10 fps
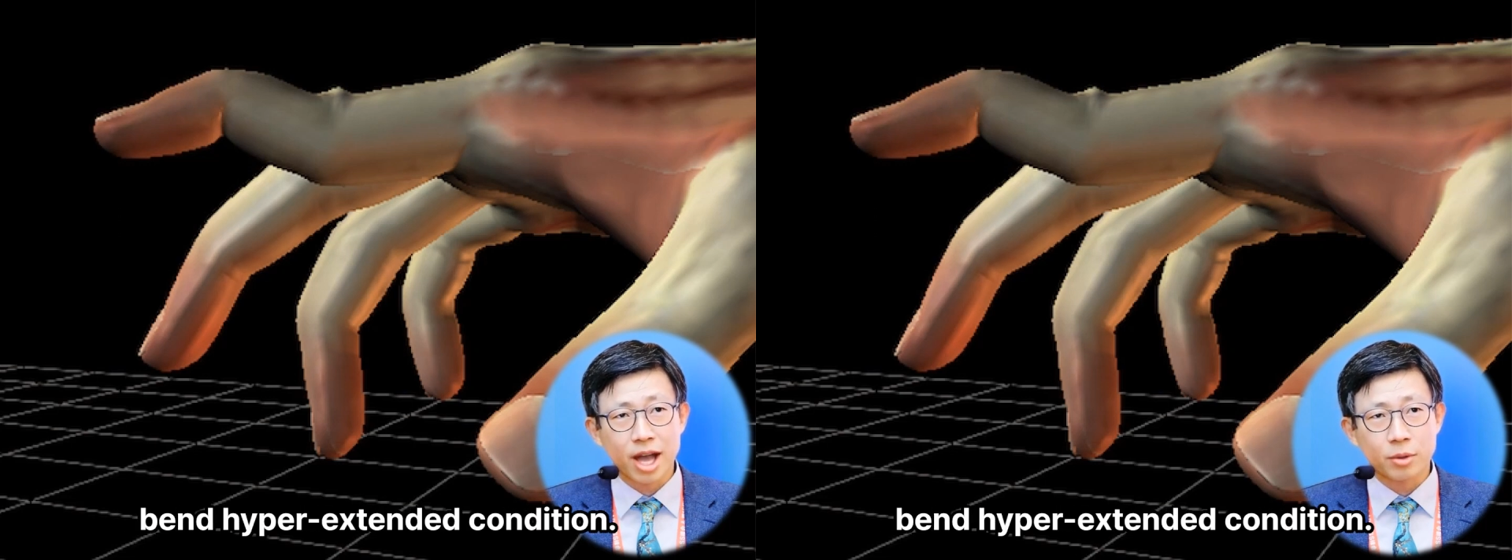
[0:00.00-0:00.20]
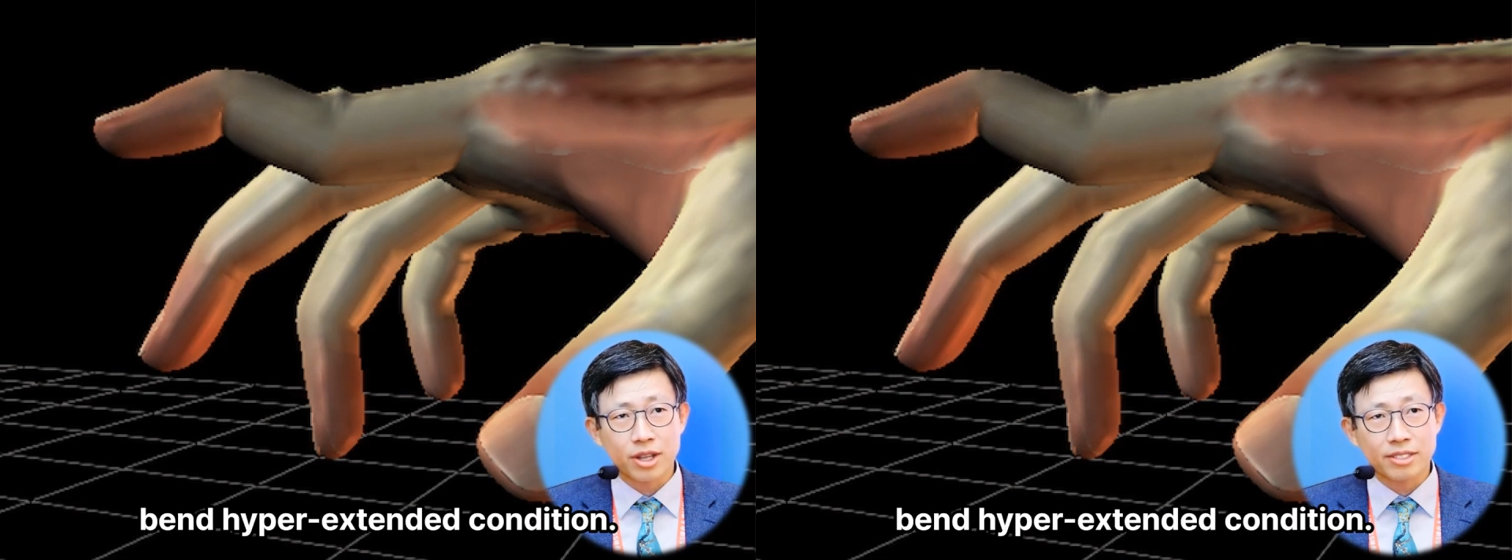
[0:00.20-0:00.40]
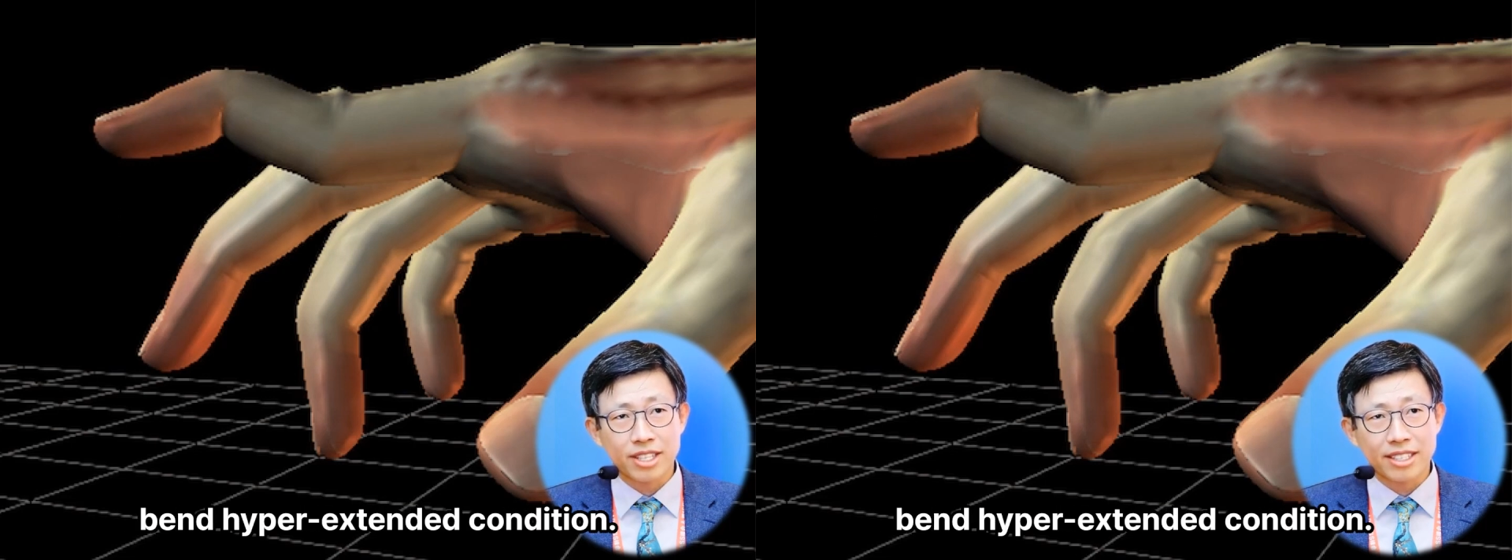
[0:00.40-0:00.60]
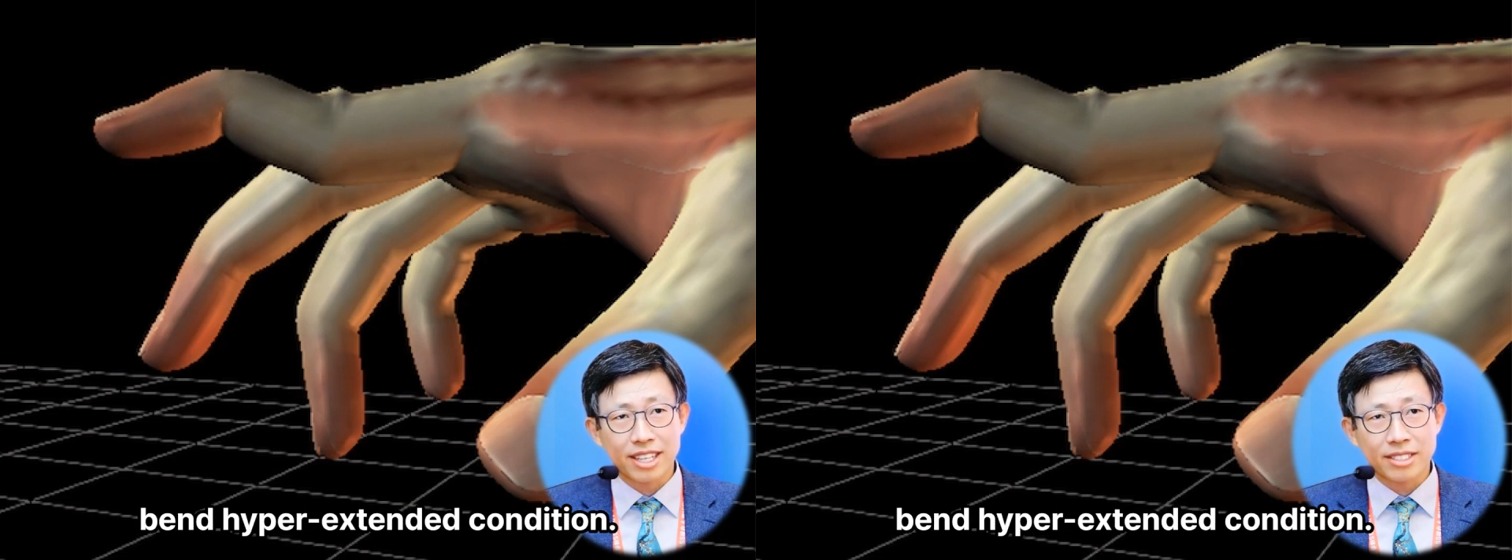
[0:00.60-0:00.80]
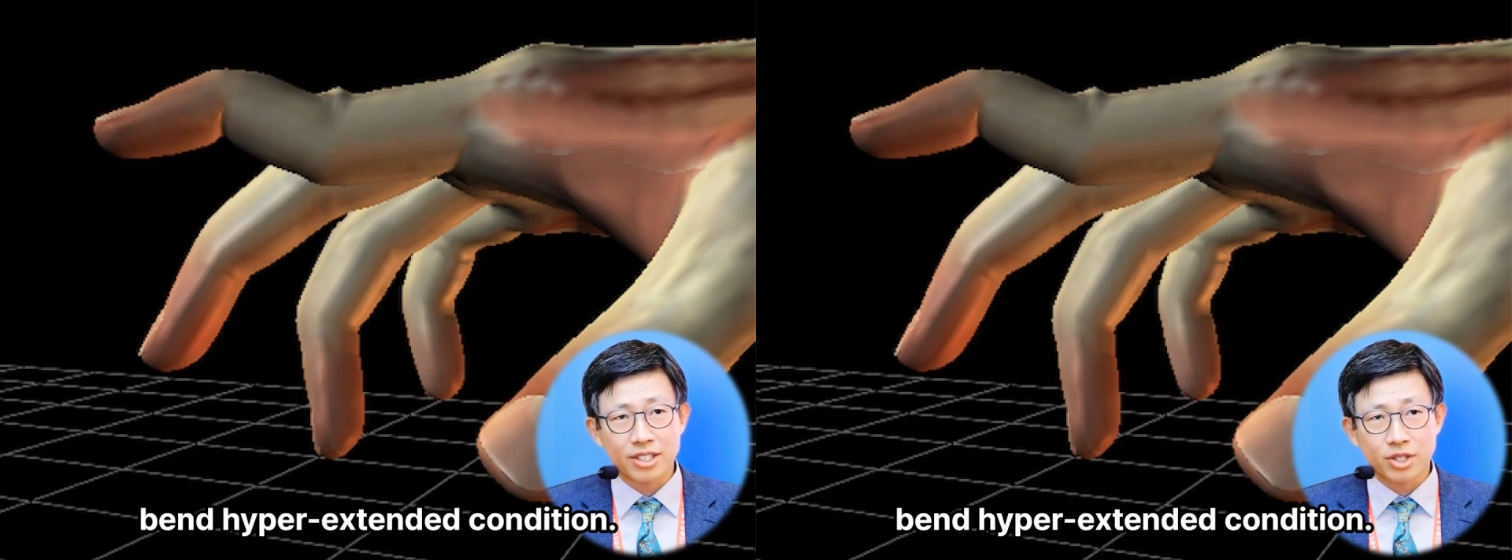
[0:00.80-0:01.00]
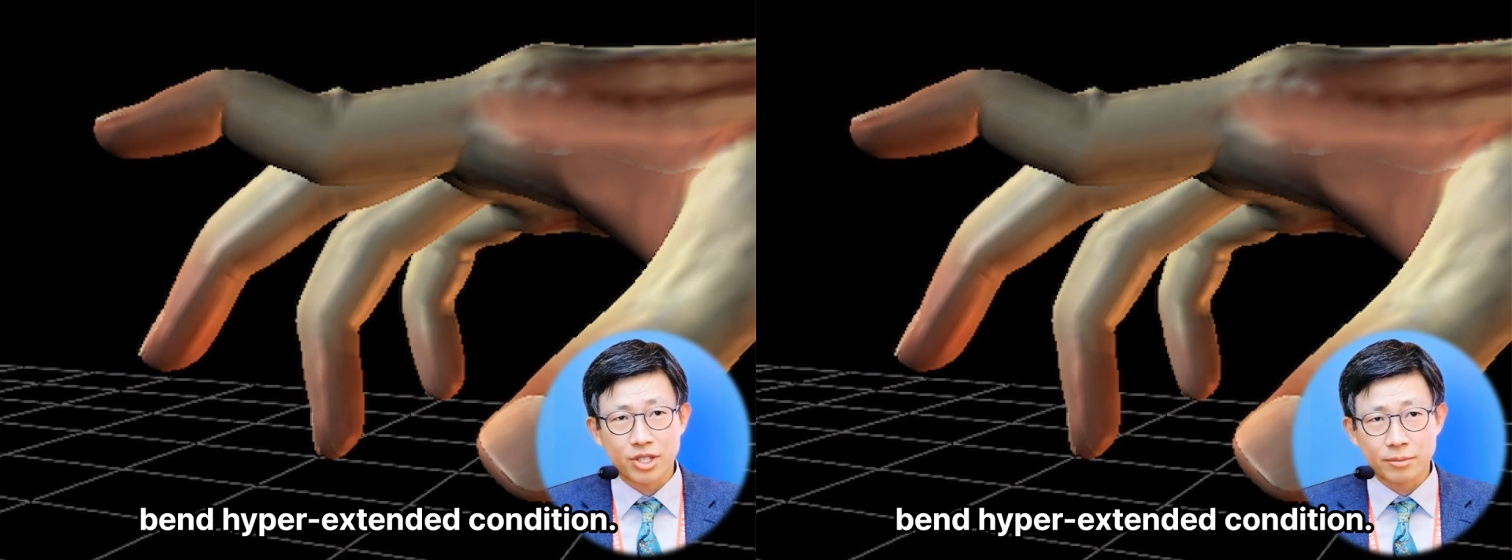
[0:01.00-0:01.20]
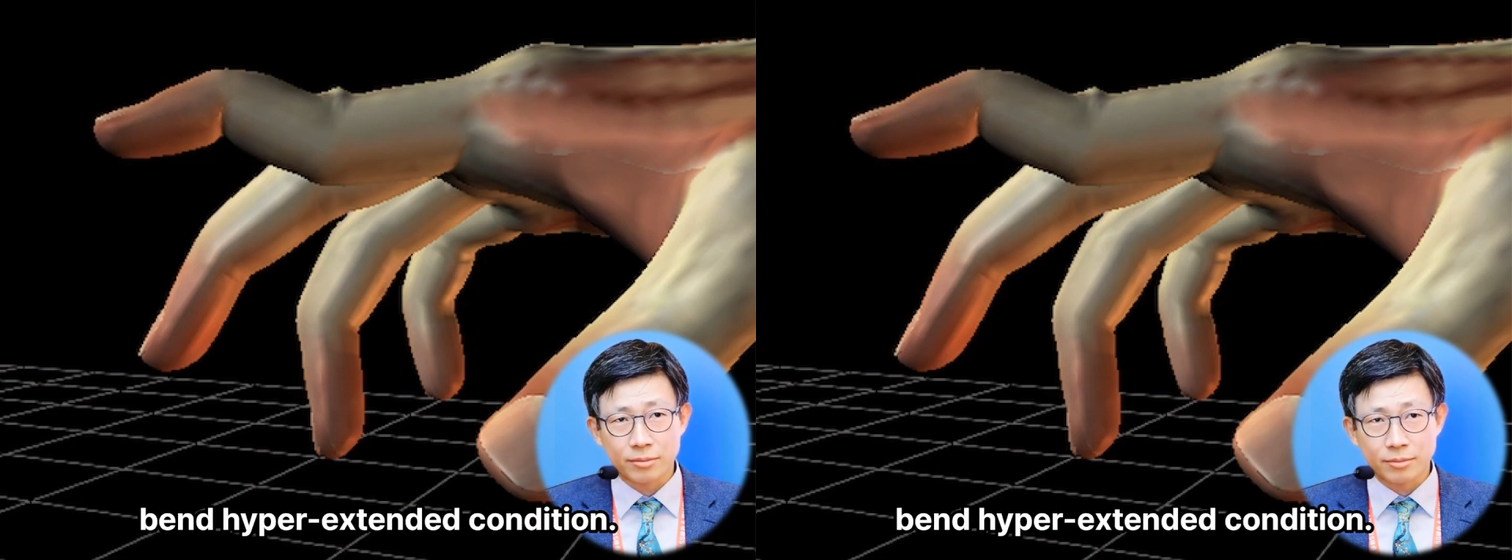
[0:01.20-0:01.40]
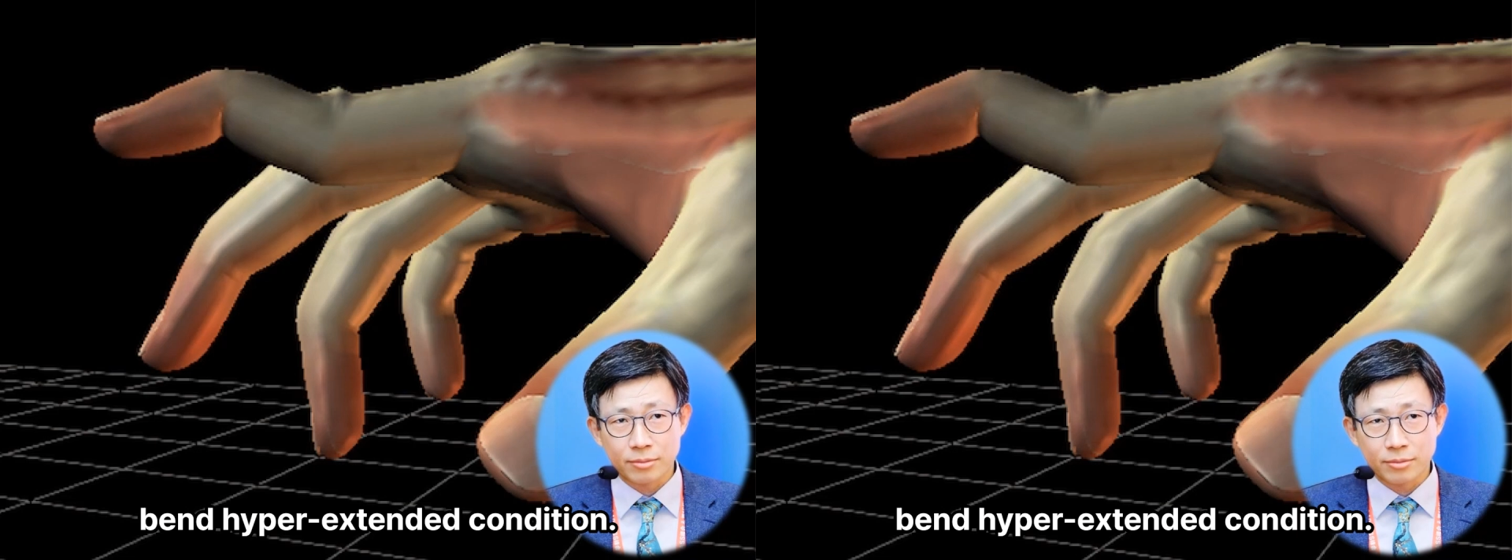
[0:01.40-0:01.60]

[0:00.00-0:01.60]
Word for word: hyperextended condition.